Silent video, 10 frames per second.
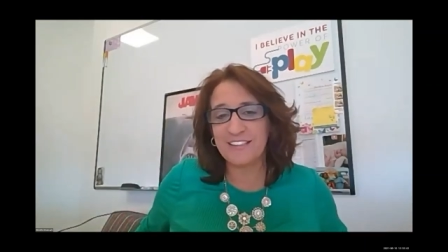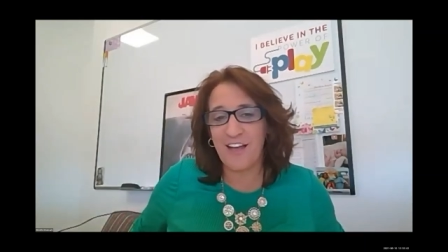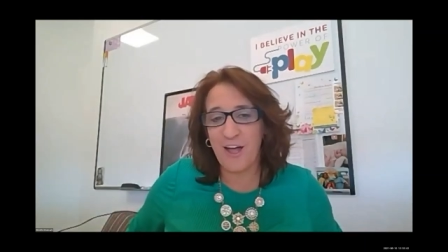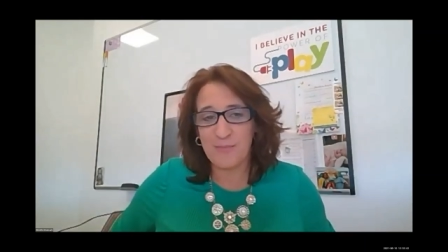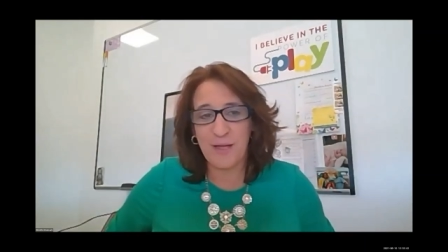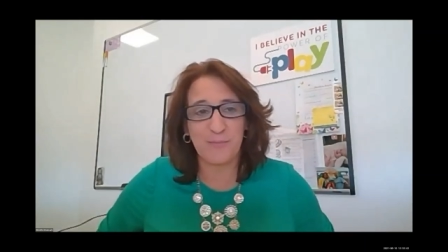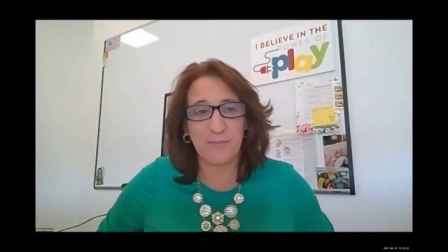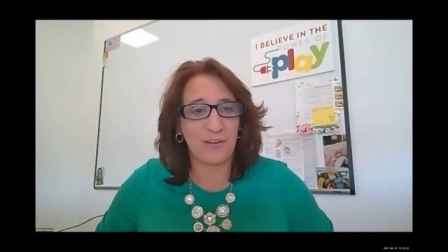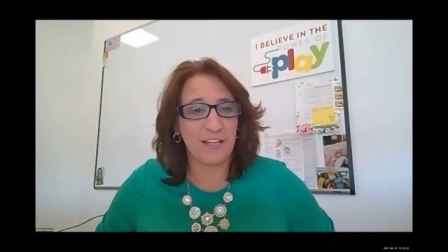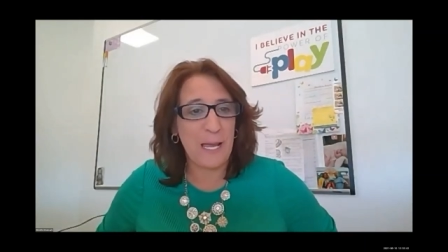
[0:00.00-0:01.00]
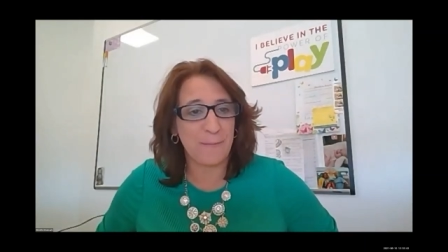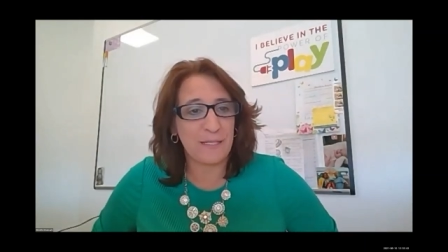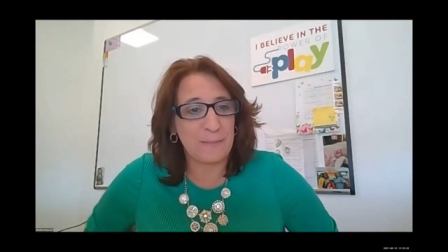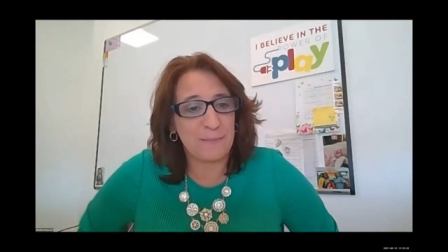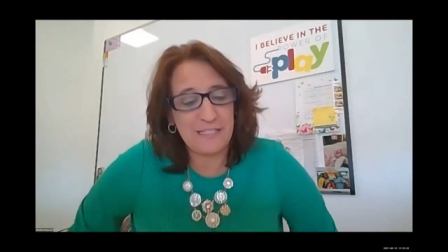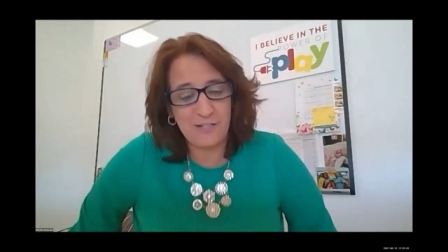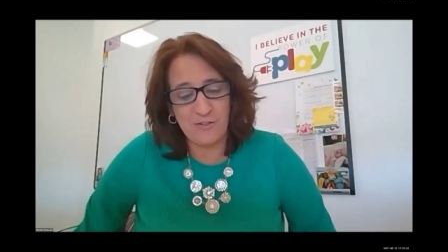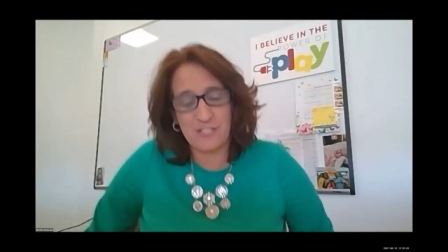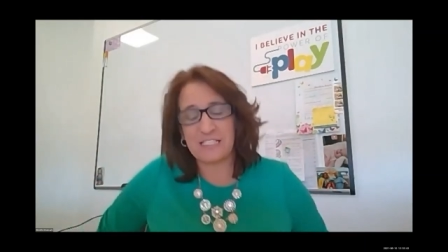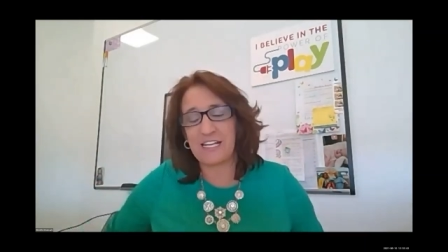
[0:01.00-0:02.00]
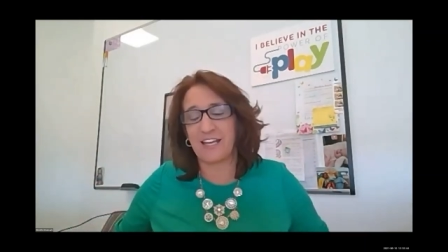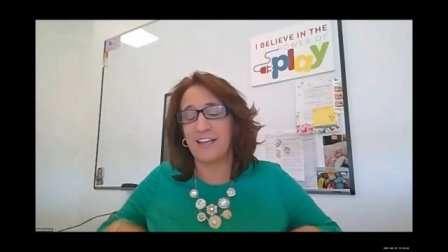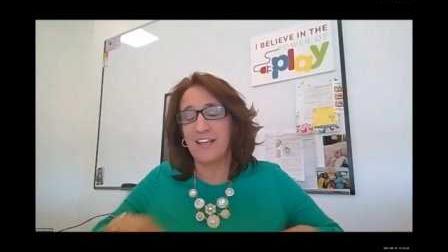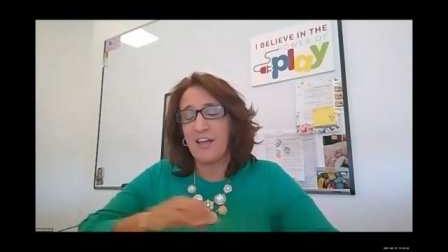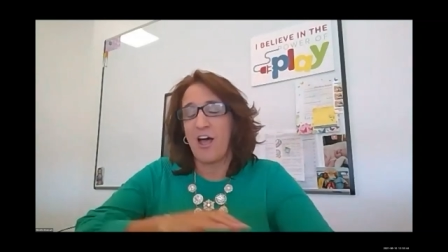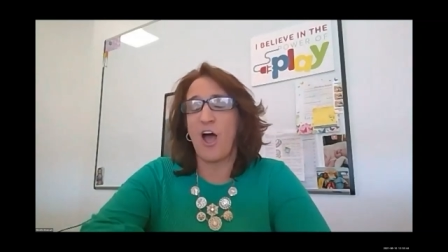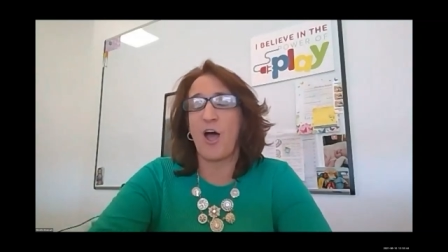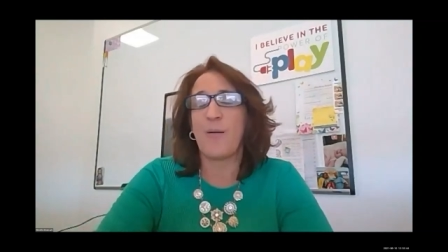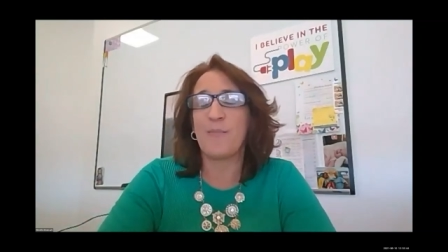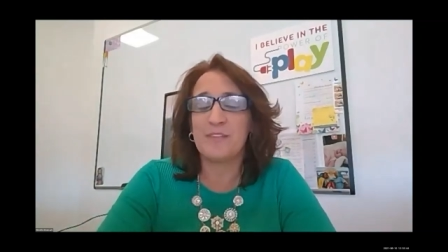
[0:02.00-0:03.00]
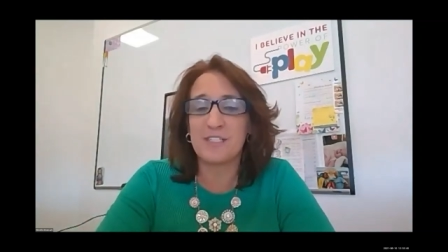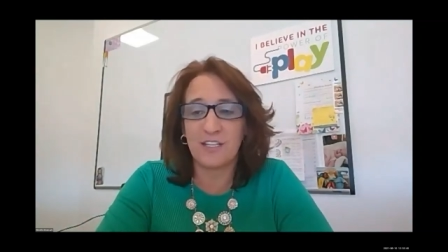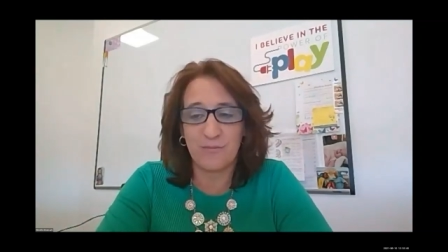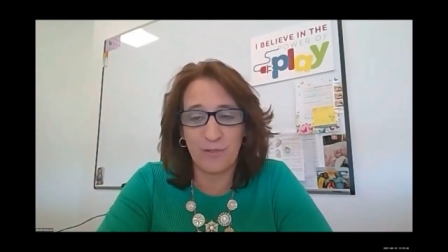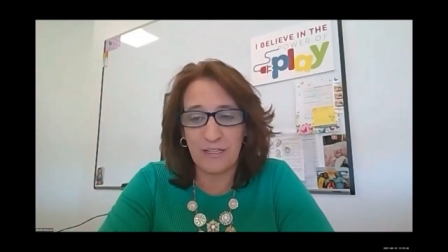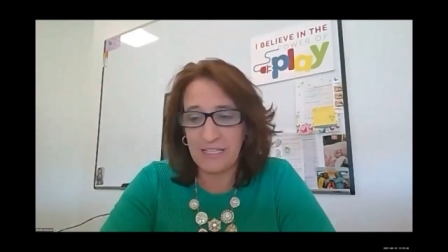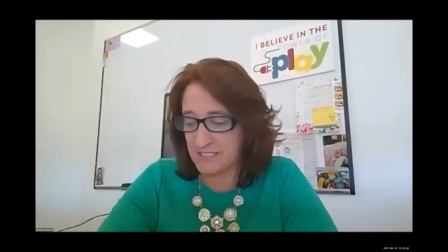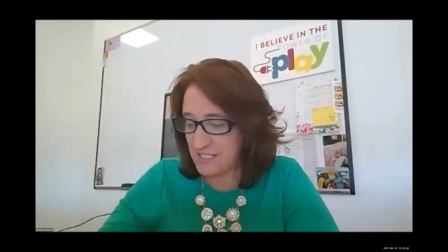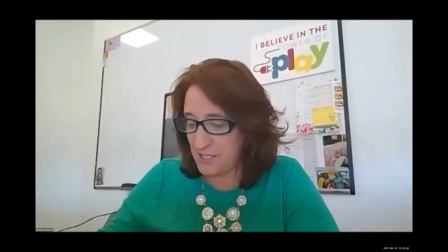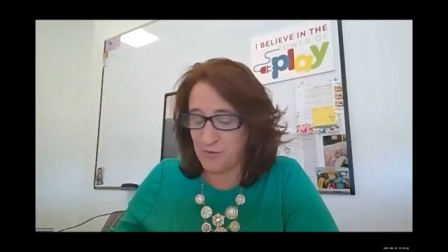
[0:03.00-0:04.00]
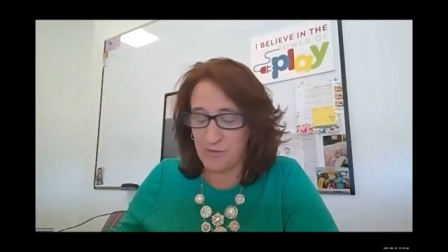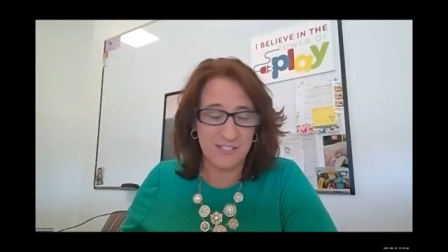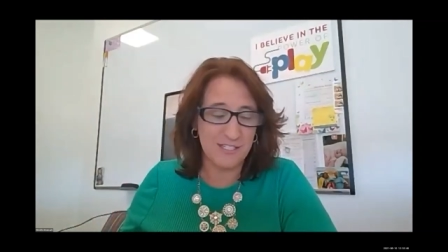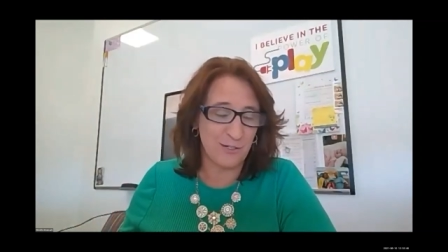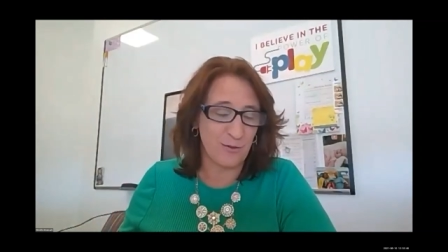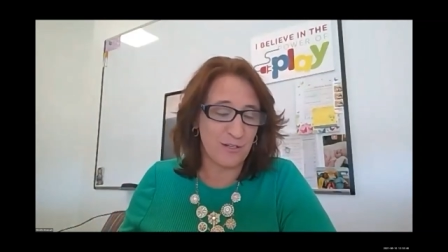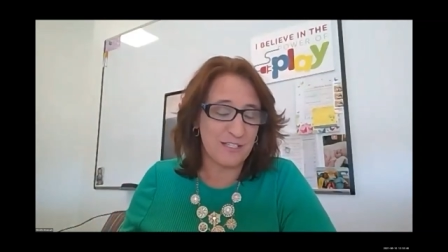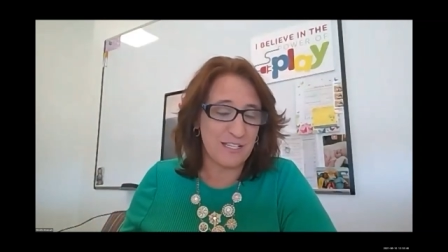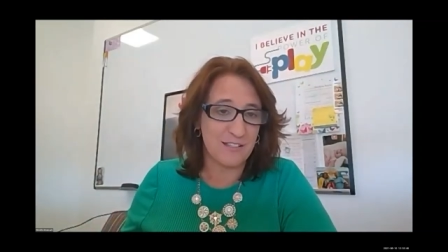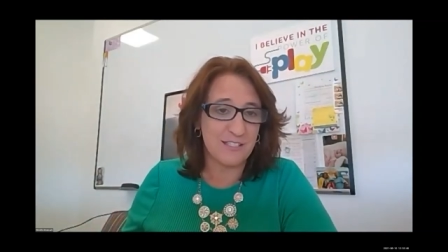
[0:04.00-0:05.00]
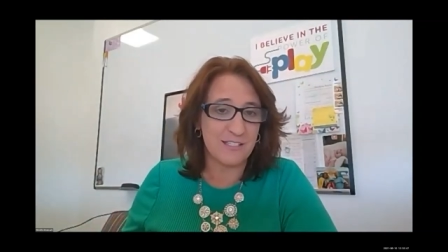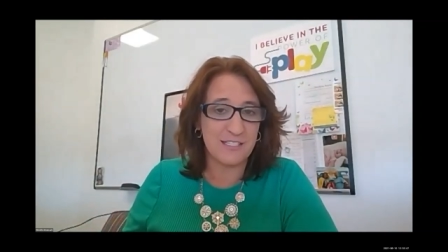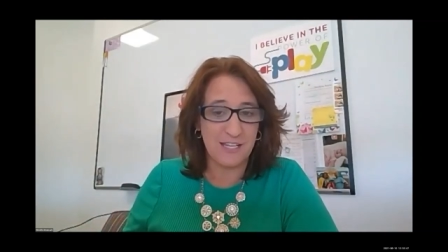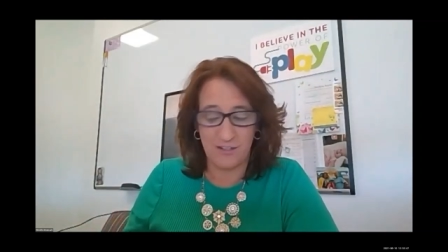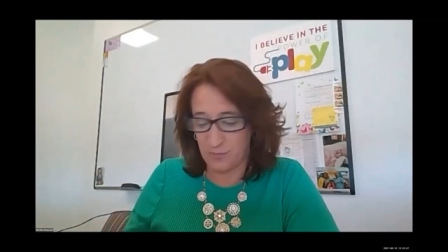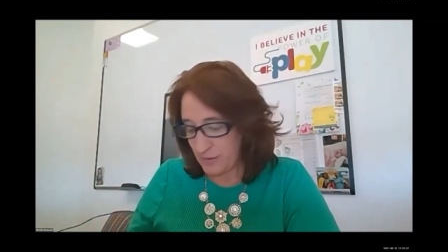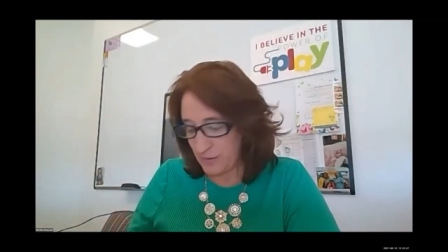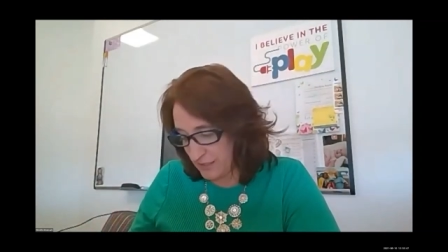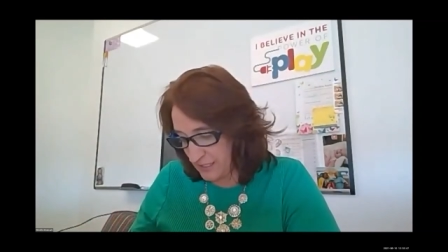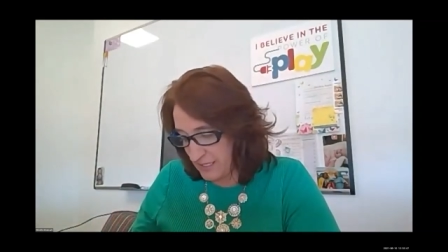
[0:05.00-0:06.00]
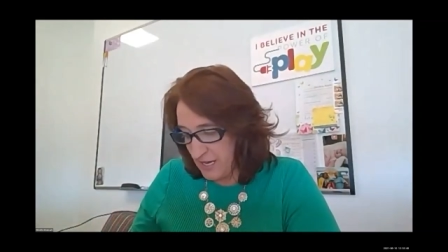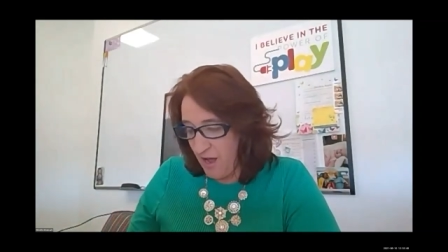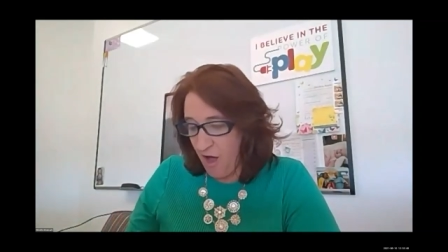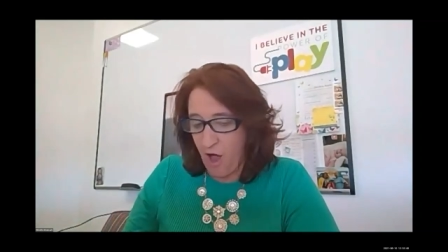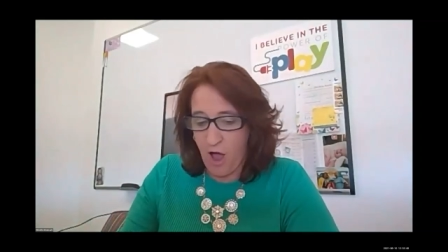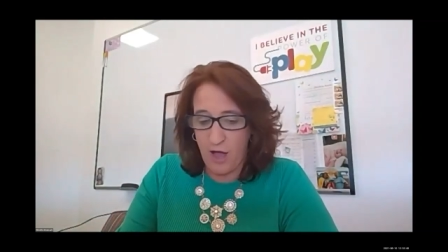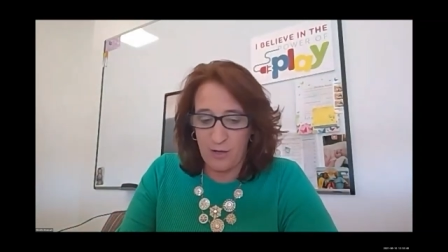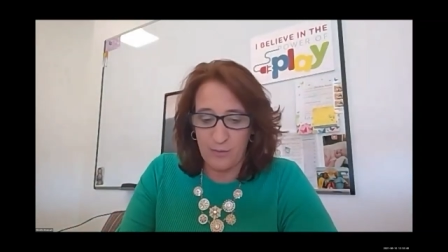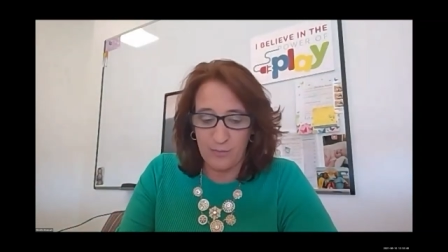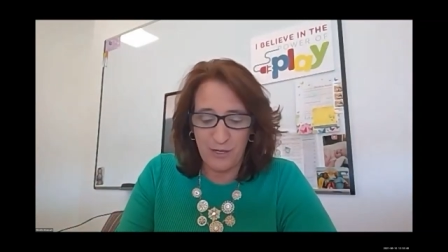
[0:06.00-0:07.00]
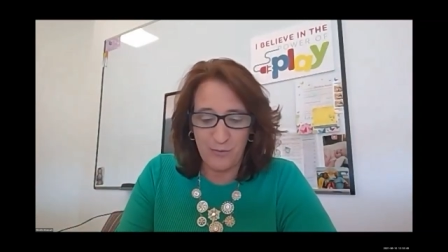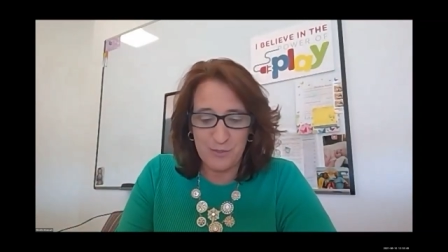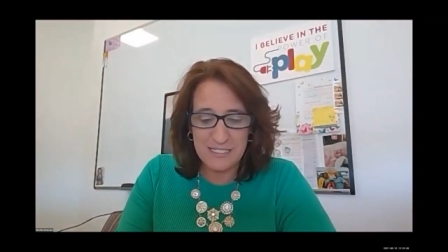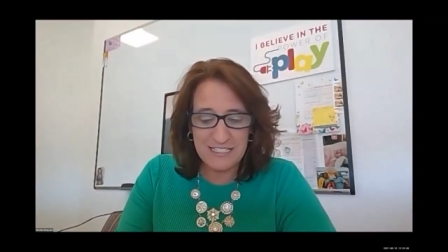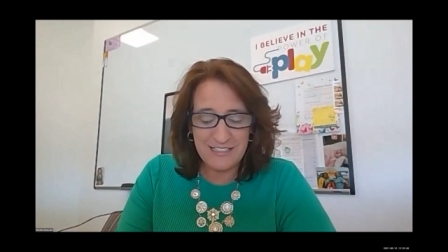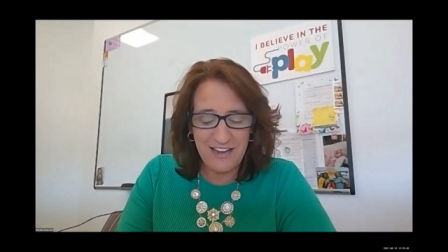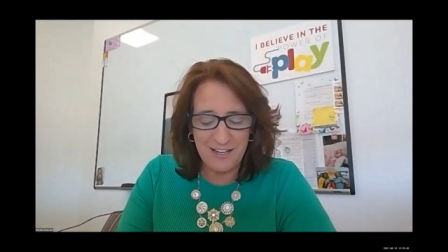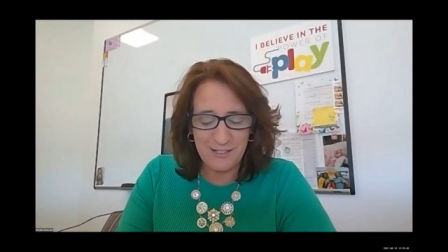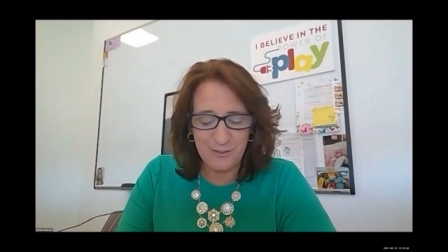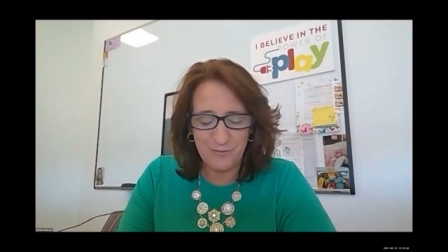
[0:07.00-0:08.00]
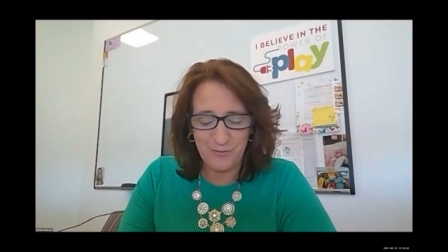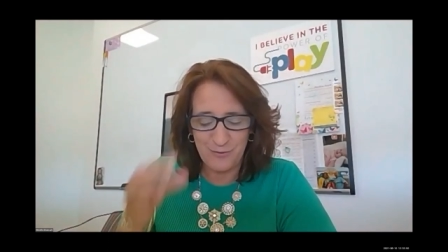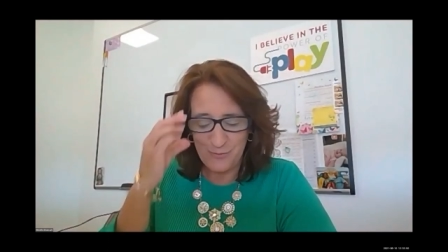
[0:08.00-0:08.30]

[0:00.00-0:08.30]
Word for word: Um, I'm really happy to be here today um, to really continue this series on sustainability. Um, it was kind of